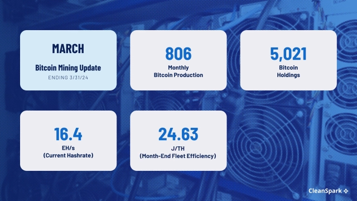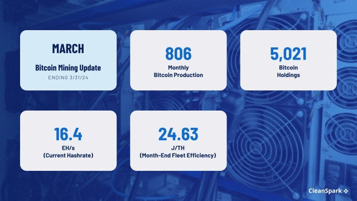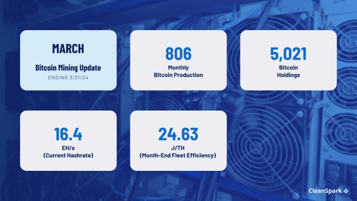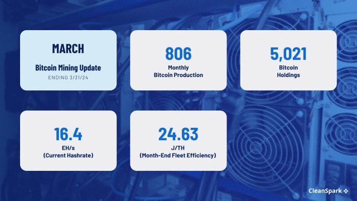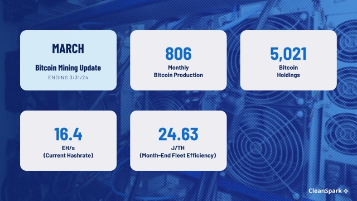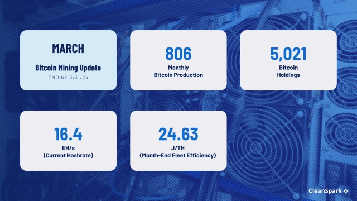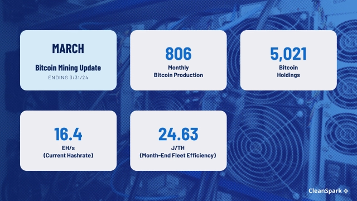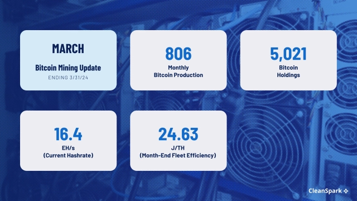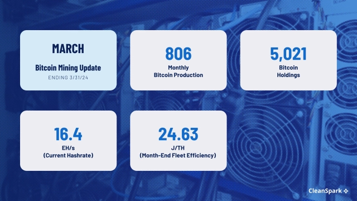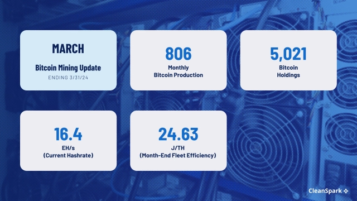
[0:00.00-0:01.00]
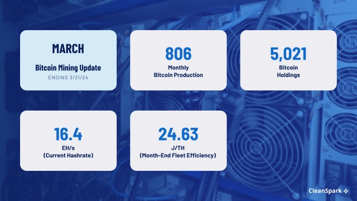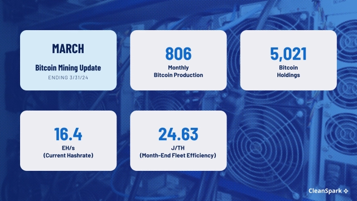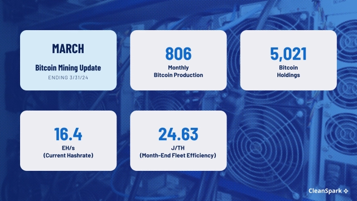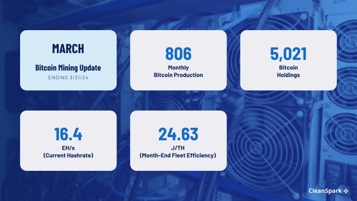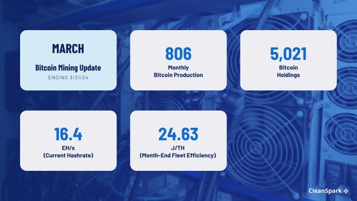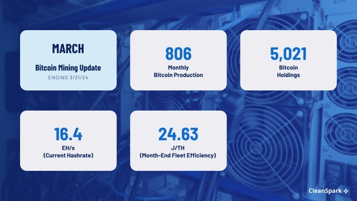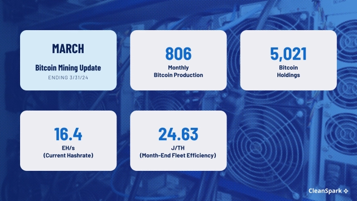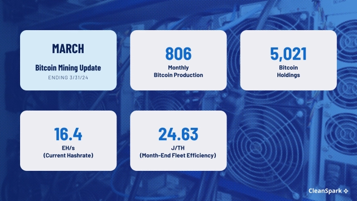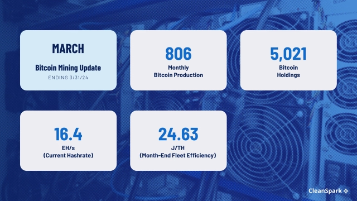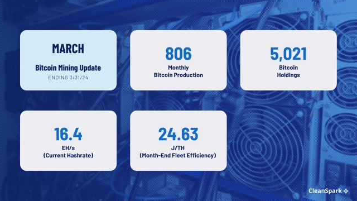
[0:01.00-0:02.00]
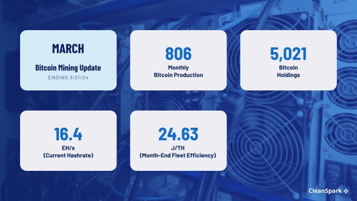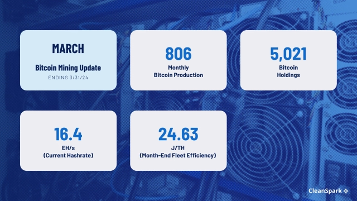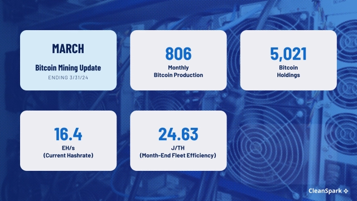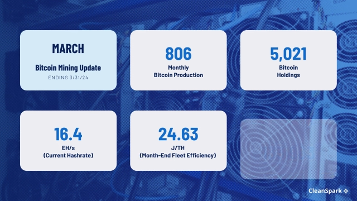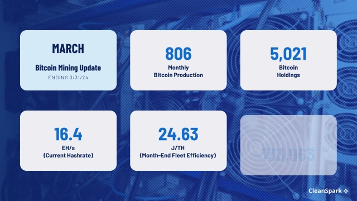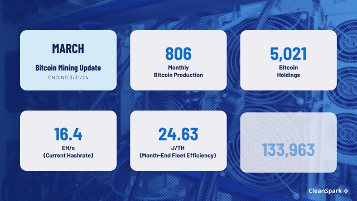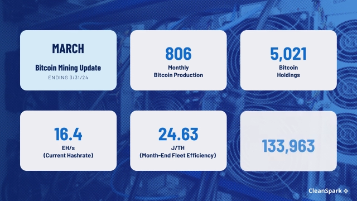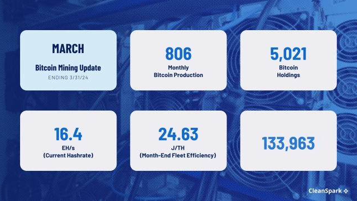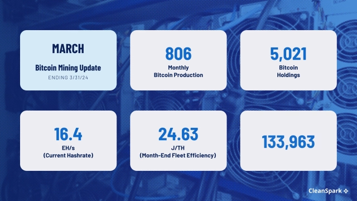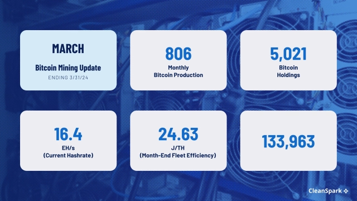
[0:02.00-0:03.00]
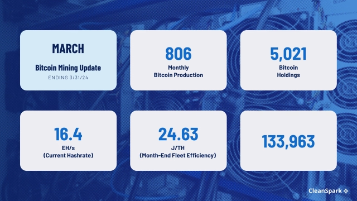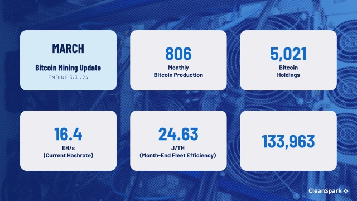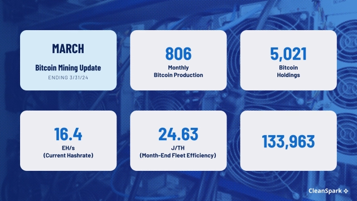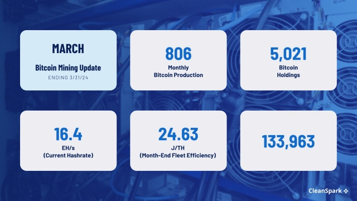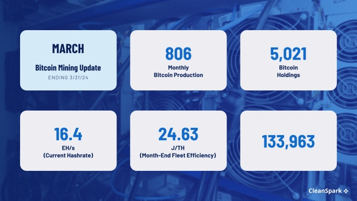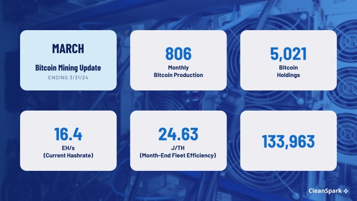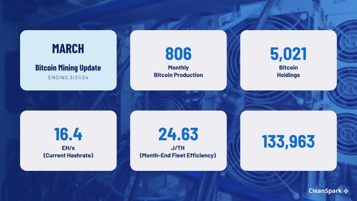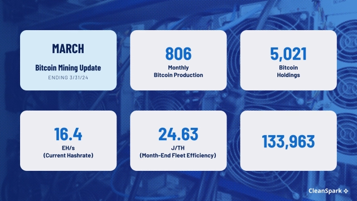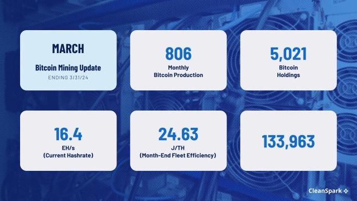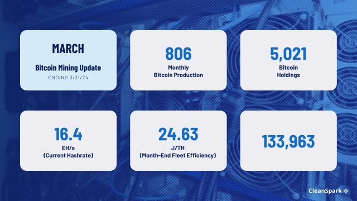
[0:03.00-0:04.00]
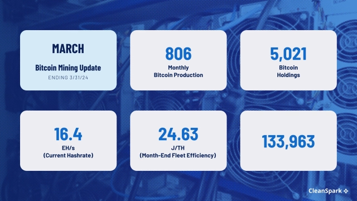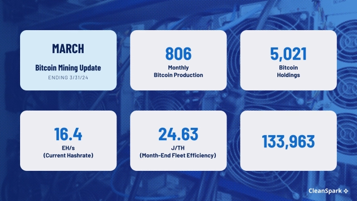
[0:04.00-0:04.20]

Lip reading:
[unreadable: no face in view]